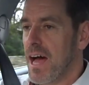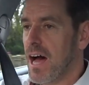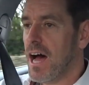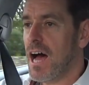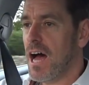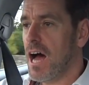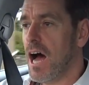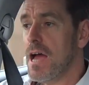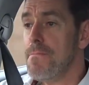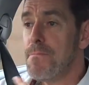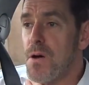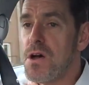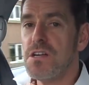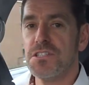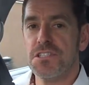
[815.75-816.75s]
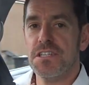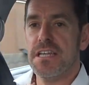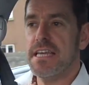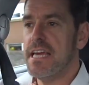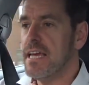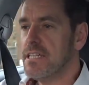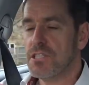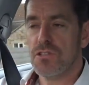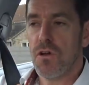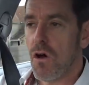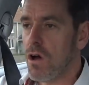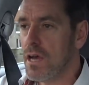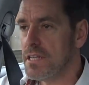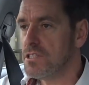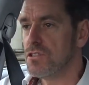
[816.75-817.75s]
I personally, it's
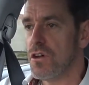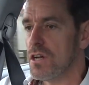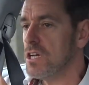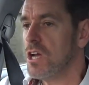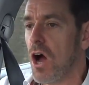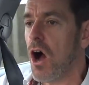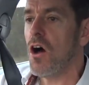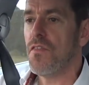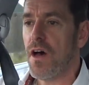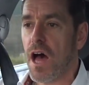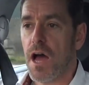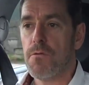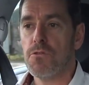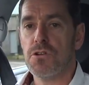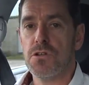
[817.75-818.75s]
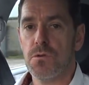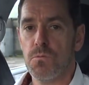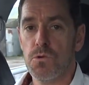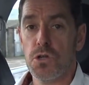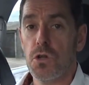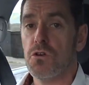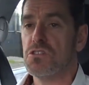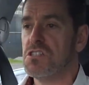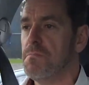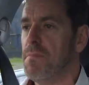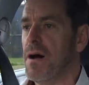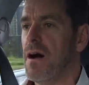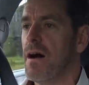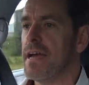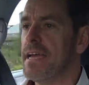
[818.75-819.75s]
not a car that I would look to
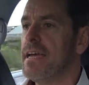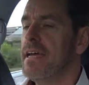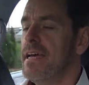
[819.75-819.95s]
buy,